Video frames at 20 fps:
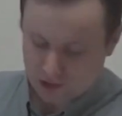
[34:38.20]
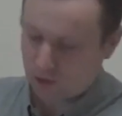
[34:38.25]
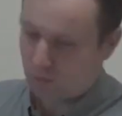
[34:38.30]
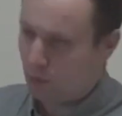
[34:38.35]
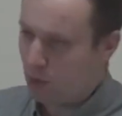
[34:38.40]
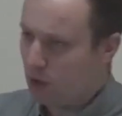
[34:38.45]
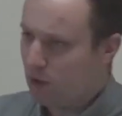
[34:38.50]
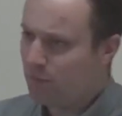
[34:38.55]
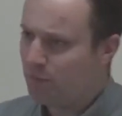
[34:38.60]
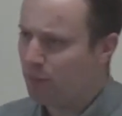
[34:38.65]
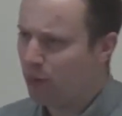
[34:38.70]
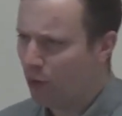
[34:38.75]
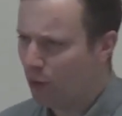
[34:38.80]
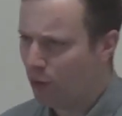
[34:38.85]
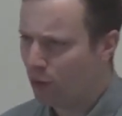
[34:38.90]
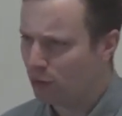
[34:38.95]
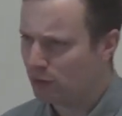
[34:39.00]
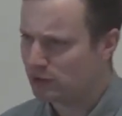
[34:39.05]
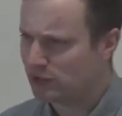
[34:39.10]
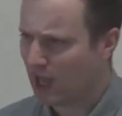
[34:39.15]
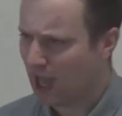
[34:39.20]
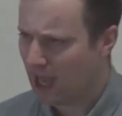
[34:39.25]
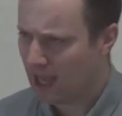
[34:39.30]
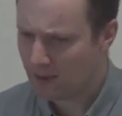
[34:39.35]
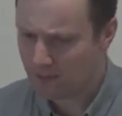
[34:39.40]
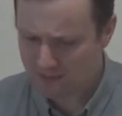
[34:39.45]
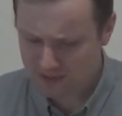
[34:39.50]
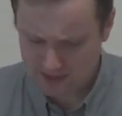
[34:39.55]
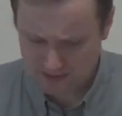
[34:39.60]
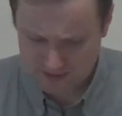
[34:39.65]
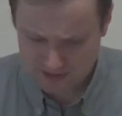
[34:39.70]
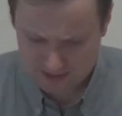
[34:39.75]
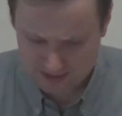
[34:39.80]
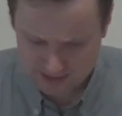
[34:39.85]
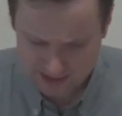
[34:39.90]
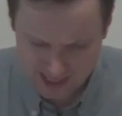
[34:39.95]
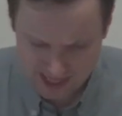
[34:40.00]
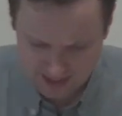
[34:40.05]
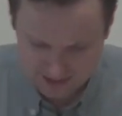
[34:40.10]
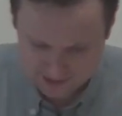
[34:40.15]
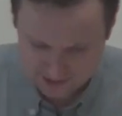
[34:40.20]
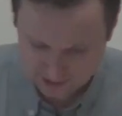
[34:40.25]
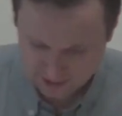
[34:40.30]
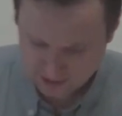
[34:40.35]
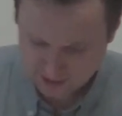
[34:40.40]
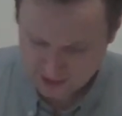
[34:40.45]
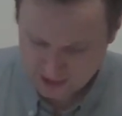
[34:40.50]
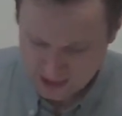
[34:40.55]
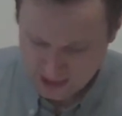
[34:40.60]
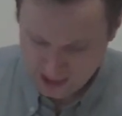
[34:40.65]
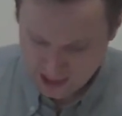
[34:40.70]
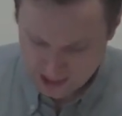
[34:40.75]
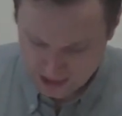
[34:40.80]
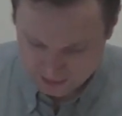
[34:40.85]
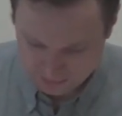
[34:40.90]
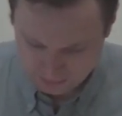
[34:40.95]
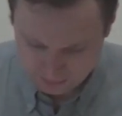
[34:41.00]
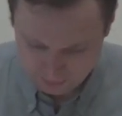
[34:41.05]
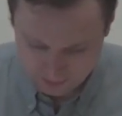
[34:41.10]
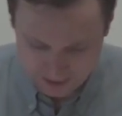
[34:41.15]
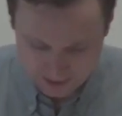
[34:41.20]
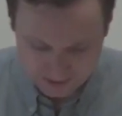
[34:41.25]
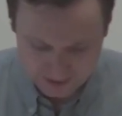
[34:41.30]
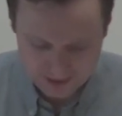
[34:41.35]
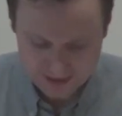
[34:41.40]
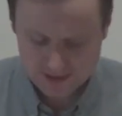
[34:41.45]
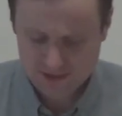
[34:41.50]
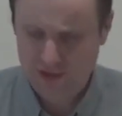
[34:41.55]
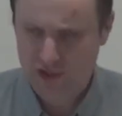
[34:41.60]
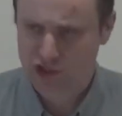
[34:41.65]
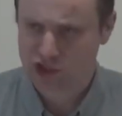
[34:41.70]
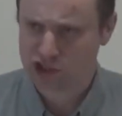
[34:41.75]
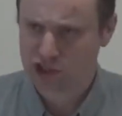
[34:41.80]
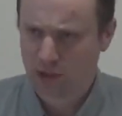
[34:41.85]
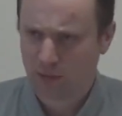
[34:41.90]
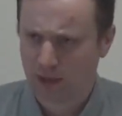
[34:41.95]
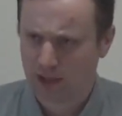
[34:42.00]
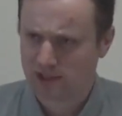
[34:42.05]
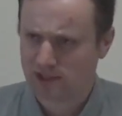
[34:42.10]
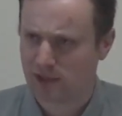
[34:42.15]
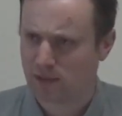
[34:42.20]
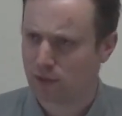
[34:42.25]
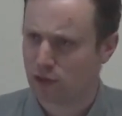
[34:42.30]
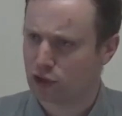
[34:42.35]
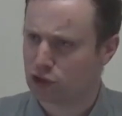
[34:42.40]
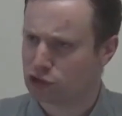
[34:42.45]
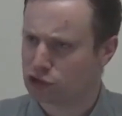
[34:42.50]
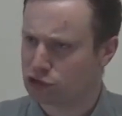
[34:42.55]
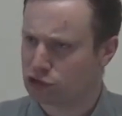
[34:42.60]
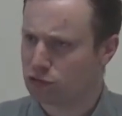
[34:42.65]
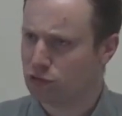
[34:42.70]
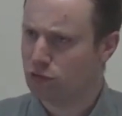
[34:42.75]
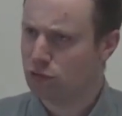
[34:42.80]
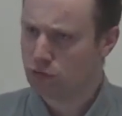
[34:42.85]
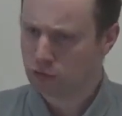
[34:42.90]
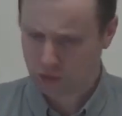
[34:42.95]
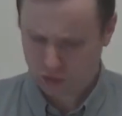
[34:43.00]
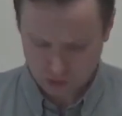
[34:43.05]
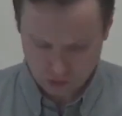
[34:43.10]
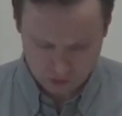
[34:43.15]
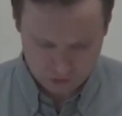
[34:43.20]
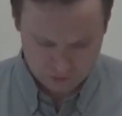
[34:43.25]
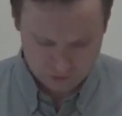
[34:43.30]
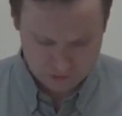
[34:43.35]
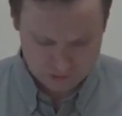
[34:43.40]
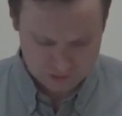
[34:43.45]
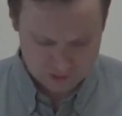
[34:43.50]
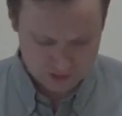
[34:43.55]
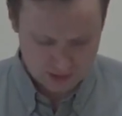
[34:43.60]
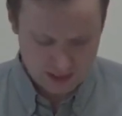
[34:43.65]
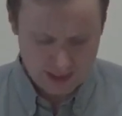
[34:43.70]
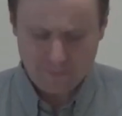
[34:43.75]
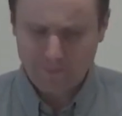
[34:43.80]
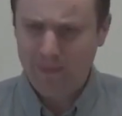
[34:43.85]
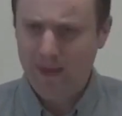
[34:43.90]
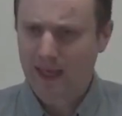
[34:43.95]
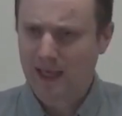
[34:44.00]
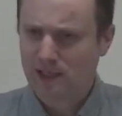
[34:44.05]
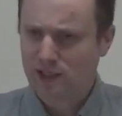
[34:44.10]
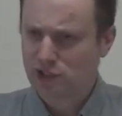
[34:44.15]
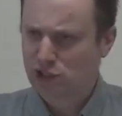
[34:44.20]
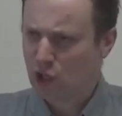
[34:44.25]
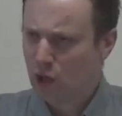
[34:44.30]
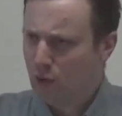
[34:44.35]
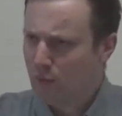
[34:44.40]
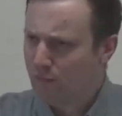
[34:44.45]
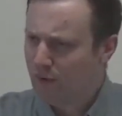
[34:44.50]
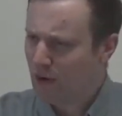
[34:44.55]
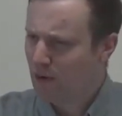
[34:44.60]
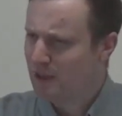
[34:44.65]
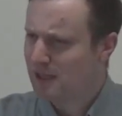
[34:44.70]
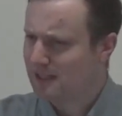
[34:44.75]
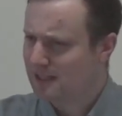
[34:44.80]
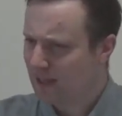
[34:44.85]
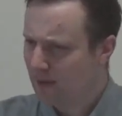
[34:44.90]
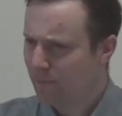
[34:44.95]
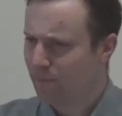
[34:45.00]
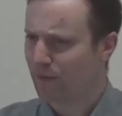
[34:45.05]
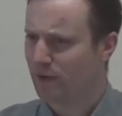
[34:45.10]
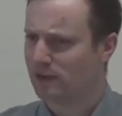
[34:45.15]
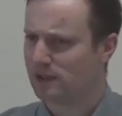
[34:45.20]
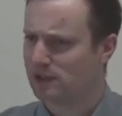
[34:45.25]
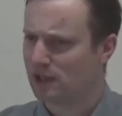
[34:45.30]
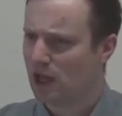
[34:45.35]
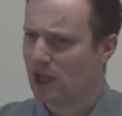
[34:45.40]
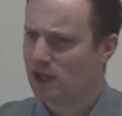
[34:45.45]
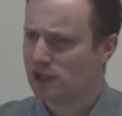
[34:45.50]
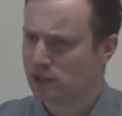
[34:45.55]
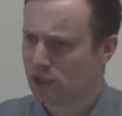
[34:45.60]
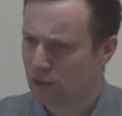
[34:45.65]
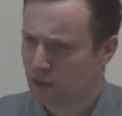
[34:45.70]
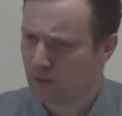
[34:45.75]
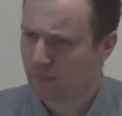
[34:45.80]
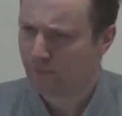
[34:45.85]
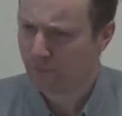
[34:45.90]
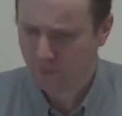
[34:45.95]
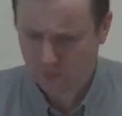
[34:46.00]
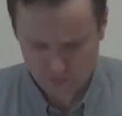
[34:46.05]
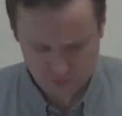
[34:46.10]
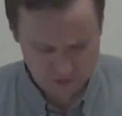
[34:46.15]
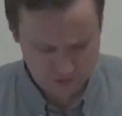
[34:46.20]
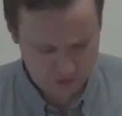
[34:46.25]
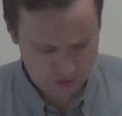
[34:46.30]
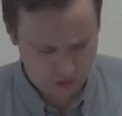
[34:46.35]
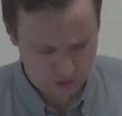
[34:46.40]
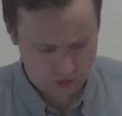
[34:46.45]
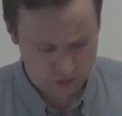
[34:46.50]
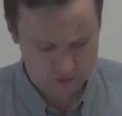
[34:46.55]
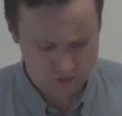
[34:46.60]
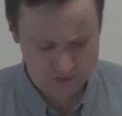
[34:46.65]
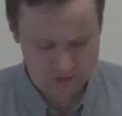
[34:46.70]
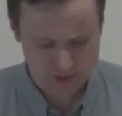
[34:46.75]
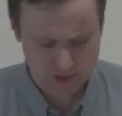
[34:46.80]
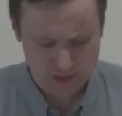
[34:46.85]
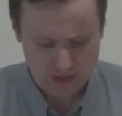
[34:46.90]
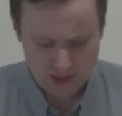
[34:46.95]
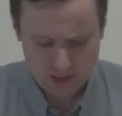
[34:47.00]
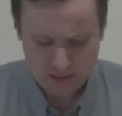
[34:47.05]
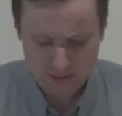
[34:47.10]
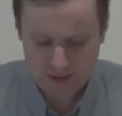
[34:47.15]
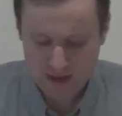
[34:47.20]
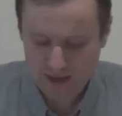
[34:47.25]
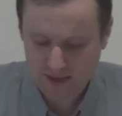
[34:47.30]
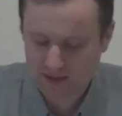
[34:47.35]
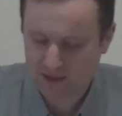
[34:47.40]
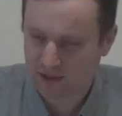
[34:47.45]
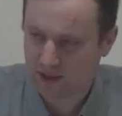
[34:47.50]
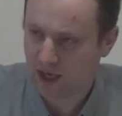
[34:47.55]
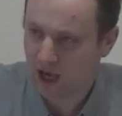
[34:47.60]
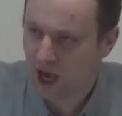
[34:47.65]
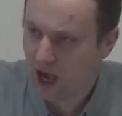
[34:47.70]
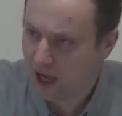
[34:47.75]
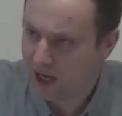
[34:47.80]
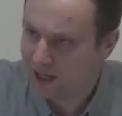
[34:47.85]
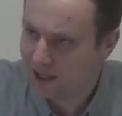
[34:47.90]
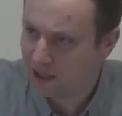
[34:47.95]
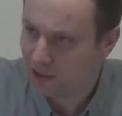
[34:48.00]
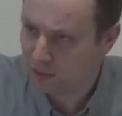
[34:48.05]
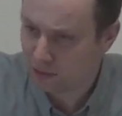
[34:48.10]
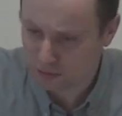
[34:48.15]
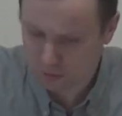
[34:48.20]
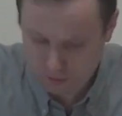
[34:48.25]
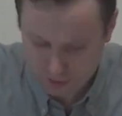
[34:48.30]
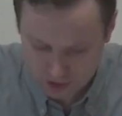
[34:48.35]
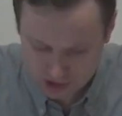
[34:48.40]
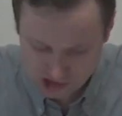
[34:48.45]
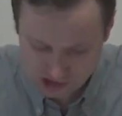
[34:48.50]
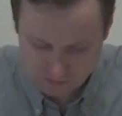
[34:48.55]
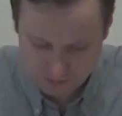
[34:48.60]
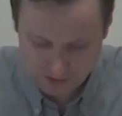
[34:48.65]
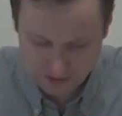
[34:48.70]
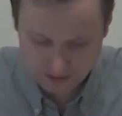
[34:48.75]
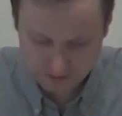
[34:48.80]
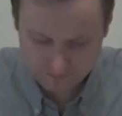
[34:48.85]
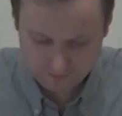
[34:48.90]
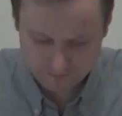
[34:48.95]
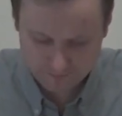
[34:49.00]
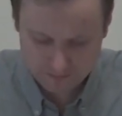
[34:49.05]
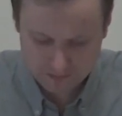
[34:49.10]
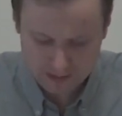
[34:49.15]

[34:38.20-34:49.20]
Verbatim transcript: So, one of Paul's aims in this letter, as we read it, is to show us that the true God is so very different to the false gods that the island was worshipping.